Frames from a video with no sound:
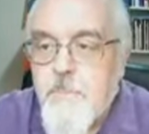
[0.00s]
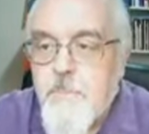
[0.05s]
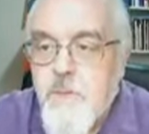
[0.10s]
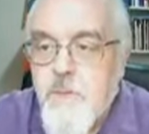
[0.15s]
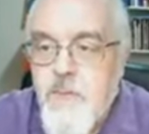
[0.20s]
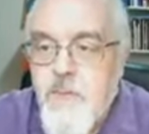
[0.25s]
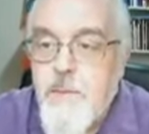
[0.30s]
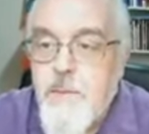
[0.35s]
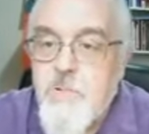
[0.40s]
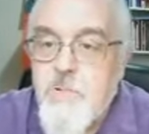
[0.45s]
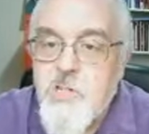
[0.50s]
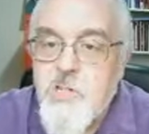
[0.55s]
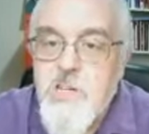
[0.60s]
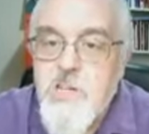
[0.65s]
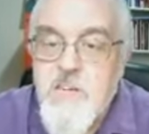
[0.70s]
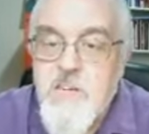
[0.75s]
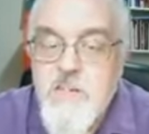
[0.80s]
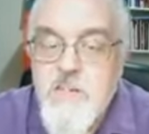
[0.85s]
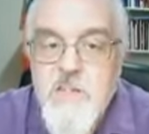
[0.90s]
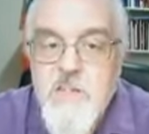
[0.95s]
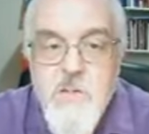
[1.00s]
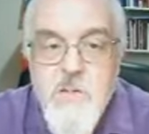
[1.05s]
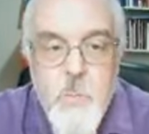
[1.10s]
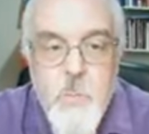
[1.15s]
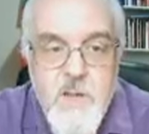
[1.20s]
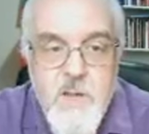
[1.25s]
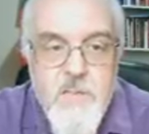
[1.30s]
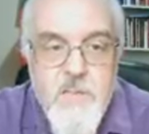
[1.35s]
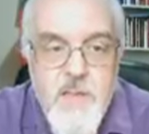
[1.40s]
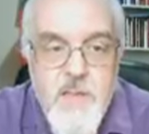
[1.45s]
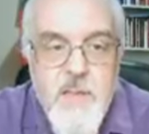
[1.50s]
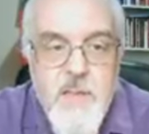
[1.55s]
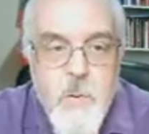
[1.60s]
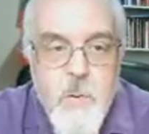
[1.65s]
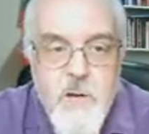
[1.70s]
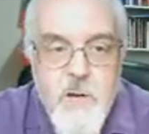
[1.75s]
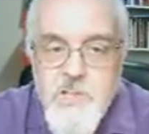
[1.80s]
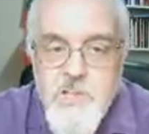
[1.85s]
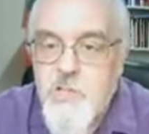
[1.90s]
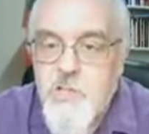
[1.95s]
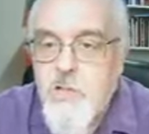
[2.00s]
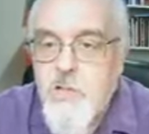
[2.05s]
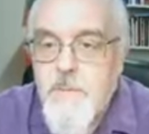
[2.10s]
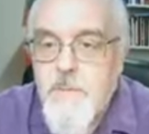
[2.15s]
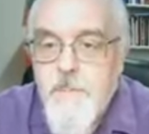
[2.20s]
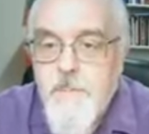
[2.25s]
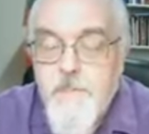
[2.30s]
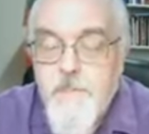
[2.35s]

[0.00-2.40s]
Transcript: came to Jesus with a question.